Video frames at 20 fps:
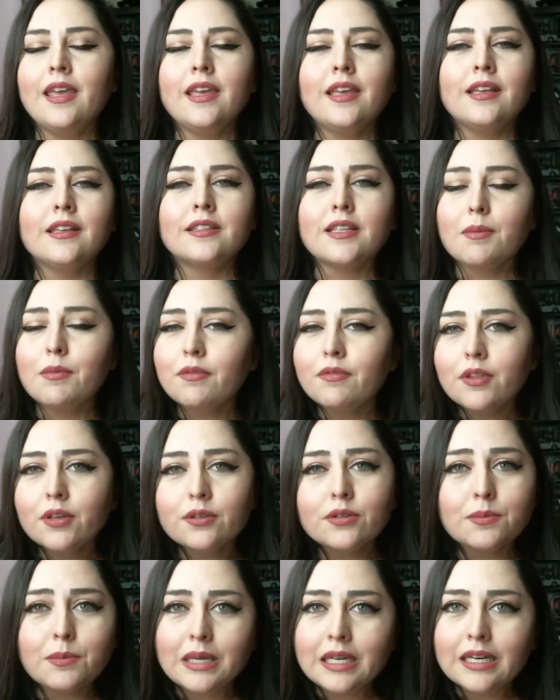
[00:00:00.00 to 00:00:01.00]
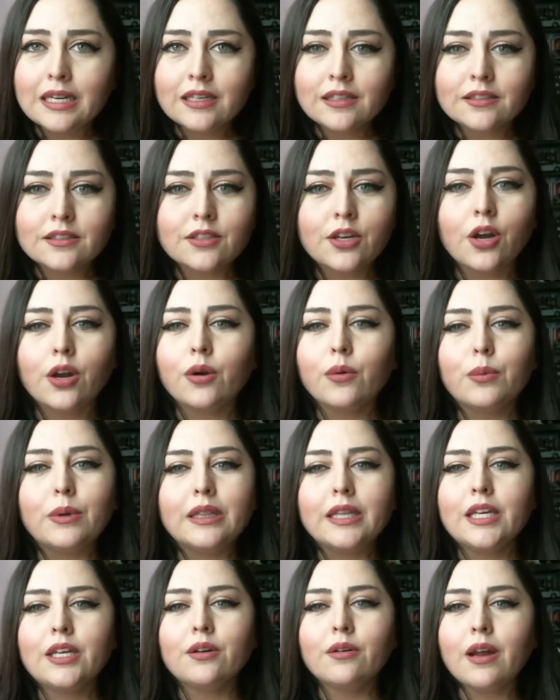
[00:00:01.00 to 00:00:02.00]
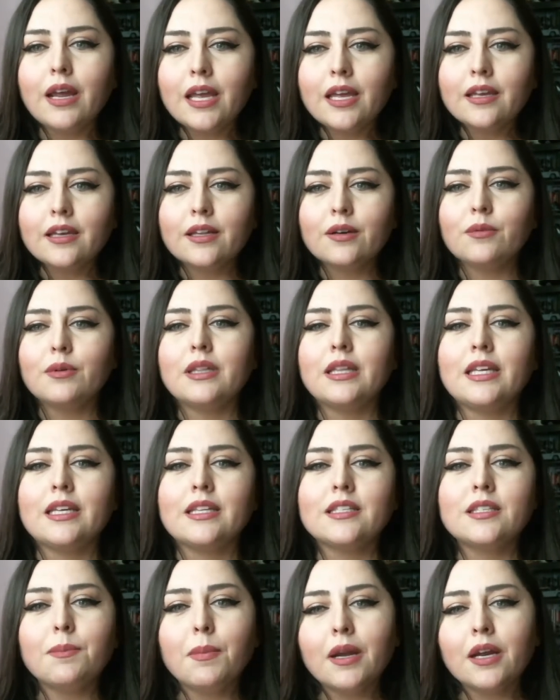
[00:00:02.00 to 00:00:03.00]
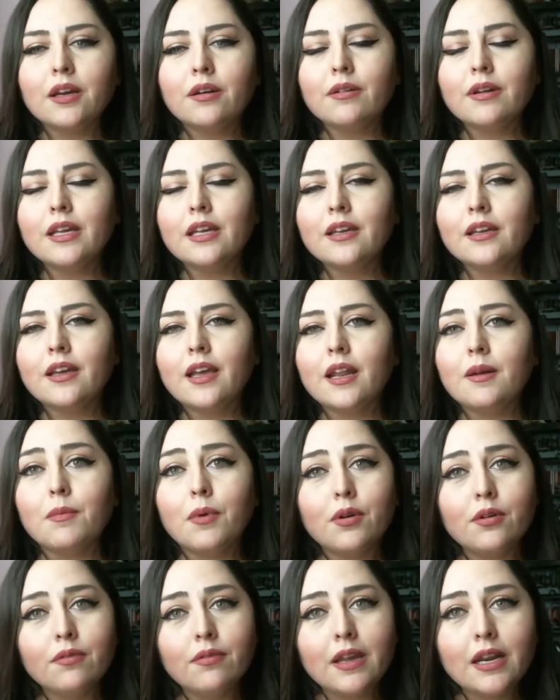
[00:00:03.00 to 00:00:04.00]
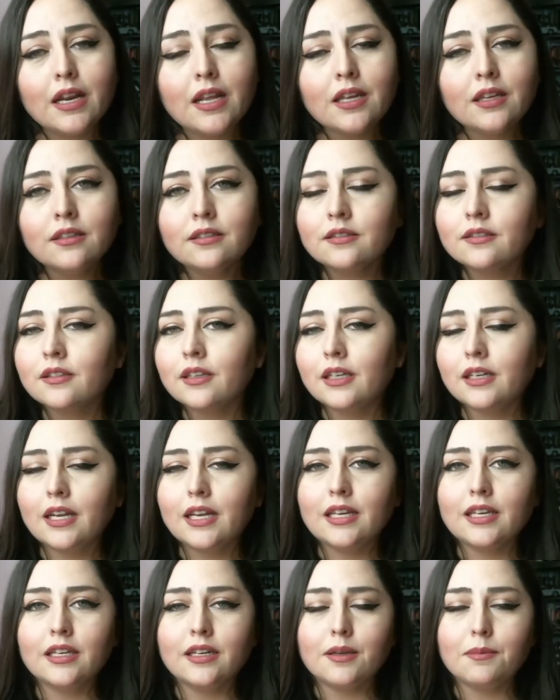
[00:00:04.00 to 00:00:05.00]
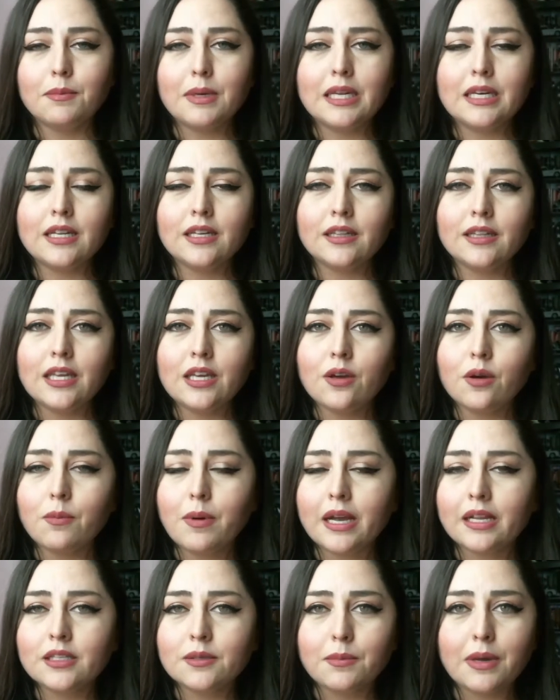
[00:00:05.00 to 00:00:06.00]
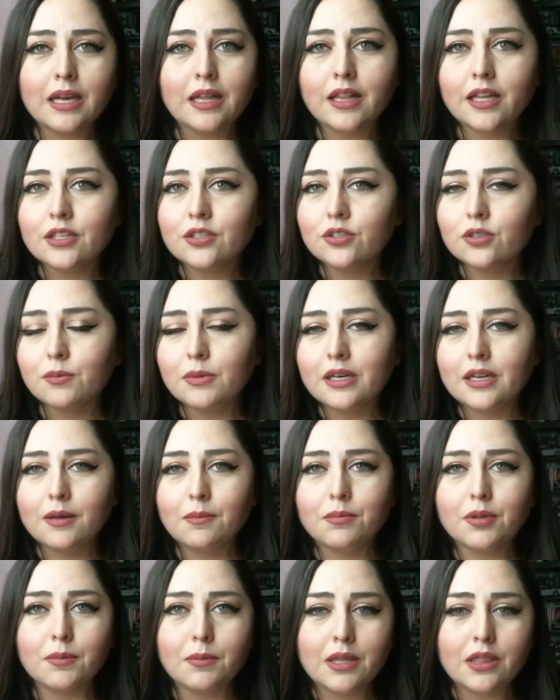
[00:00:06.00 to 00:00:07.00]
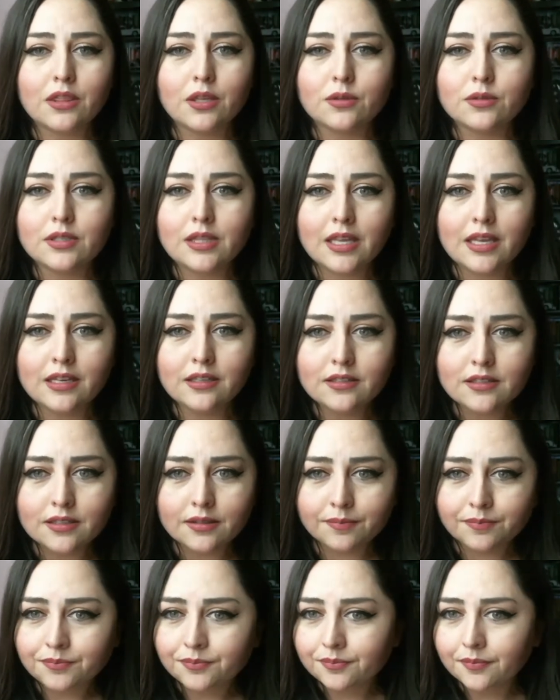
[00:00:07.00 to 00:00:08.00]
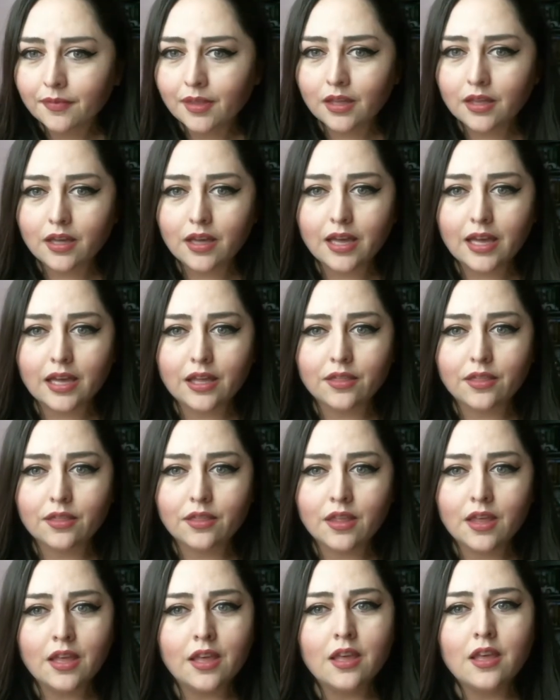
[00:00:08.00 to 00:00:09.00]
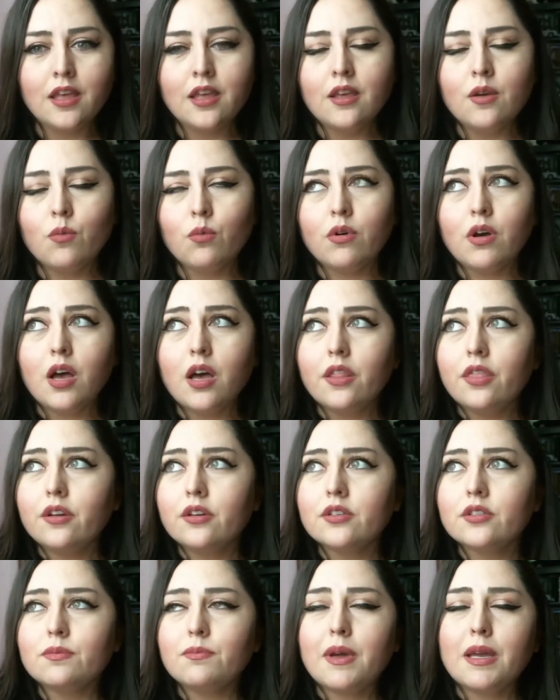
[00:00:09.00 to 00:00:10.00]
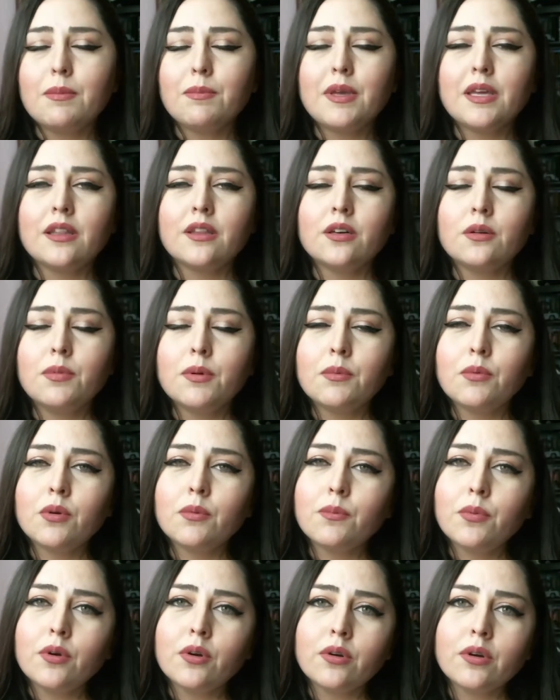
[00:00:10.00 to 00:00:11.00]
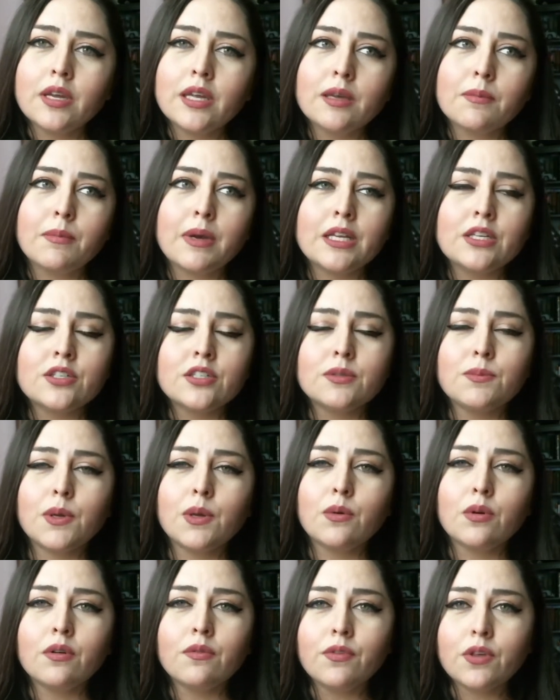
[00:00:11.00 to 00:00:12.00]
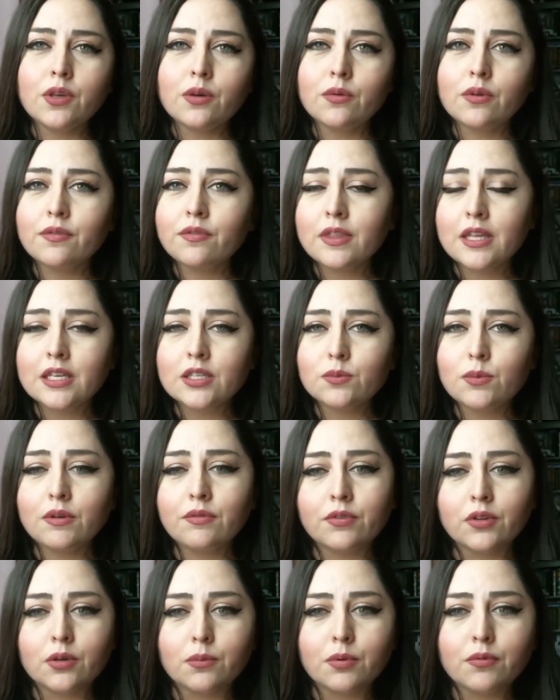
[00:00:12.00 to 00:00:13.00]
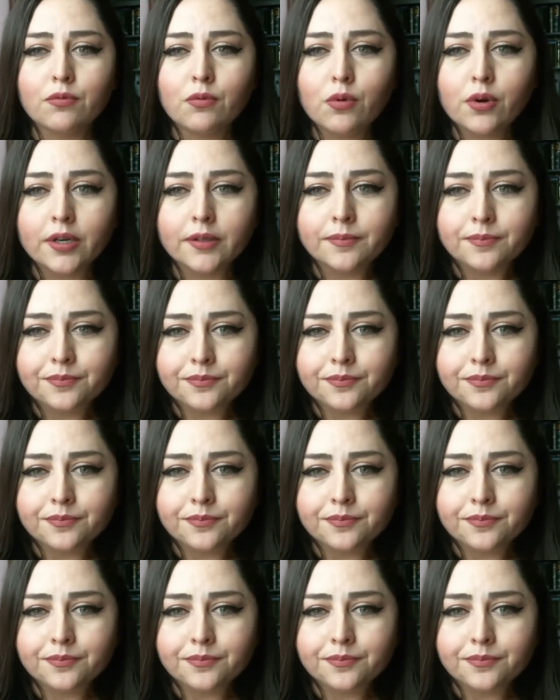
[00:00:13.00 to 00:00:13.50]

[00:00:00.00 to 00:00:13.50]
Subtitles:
Some of those meetings are really great and really inspiring and motivating, and I can immediately go back to my classroom and implement those things. And others might be a little bit more boring. It might just be a review of things we've learned before.